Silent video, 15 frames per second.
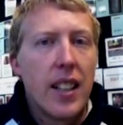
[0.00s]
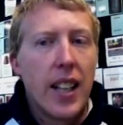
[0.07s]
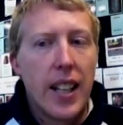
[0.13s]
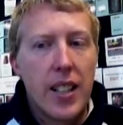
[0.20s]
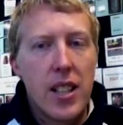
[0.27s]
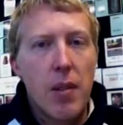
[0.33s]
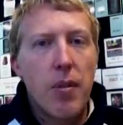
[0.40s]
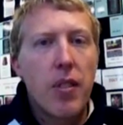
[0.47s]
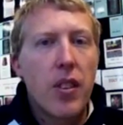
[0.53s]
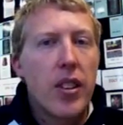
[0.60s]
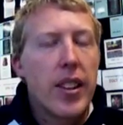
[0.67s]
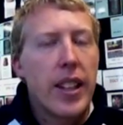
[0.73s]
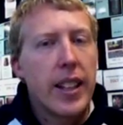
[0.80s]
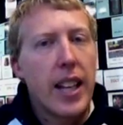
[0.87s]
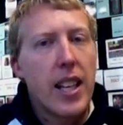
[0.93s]
And some of you
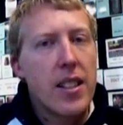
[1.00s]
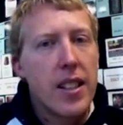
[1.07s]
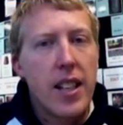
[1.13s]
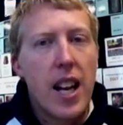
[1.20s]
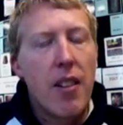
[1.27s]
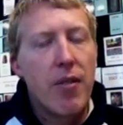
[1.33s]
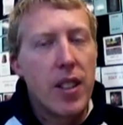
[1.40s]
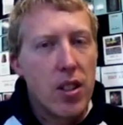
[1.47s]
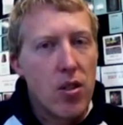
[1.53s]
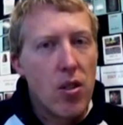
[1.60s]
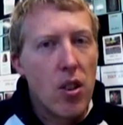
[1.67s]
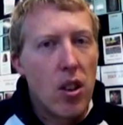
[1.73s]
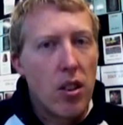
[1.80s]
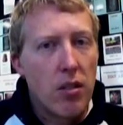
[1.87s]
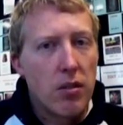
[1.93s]
think that's enough. It's
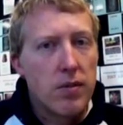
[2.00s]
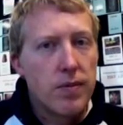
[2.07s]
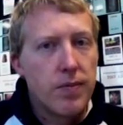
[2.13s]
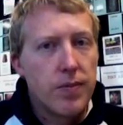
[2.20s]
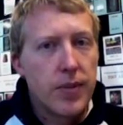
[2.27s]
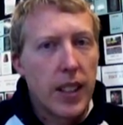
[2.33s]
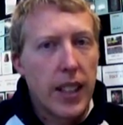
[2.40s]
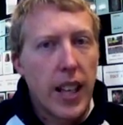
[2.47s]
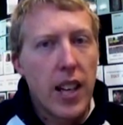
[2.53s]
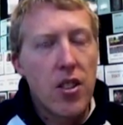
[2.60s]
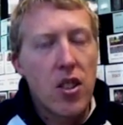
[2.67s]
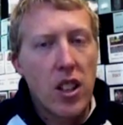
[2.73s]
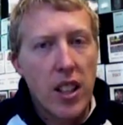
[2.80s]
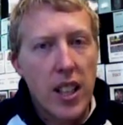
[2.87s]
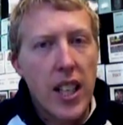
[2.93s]
not. Okay,
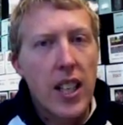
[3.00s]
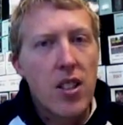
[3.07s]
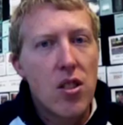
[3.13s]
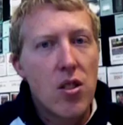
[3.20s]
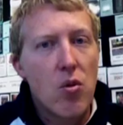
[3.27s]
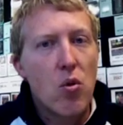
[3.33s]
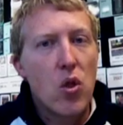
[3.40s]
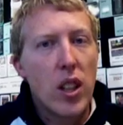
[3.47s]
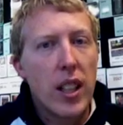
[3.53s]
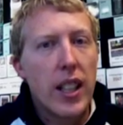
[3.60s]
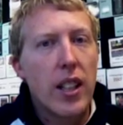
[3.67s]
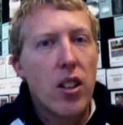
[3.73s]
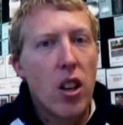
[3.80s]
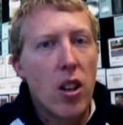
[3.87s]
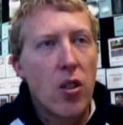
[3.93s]
so you need to
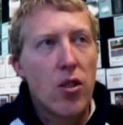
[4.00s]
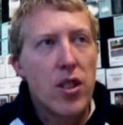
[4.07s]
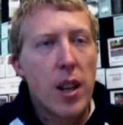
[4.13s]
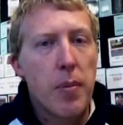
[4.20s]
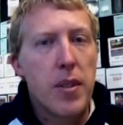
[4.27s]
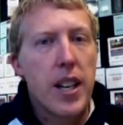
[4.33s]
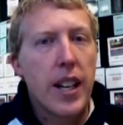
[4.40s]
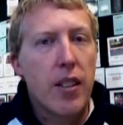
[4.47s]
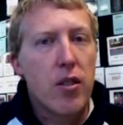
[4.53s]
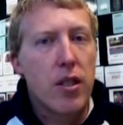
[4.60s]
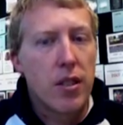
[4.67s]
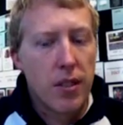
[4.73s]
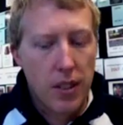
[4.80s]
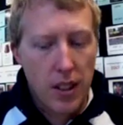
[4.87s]
really know your subject.